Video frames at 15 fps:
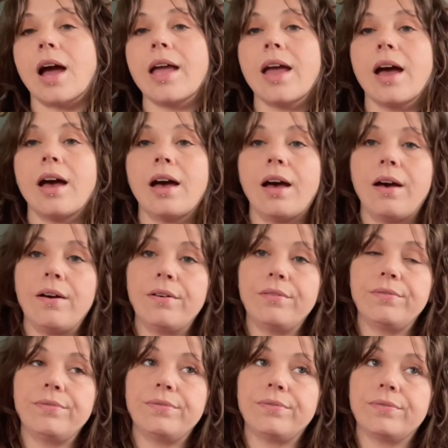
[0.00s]
have,
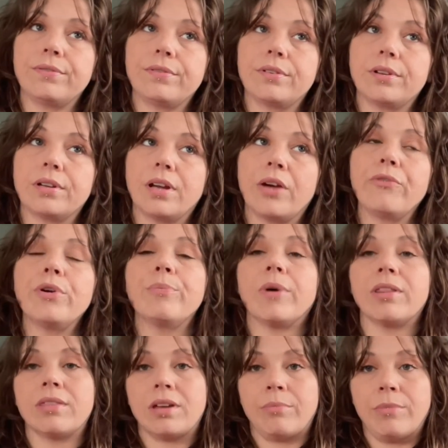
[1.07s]
every
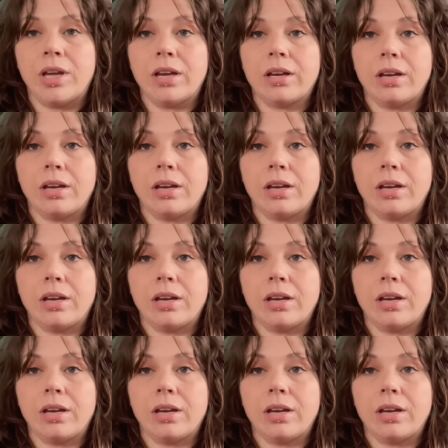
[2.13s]
month I make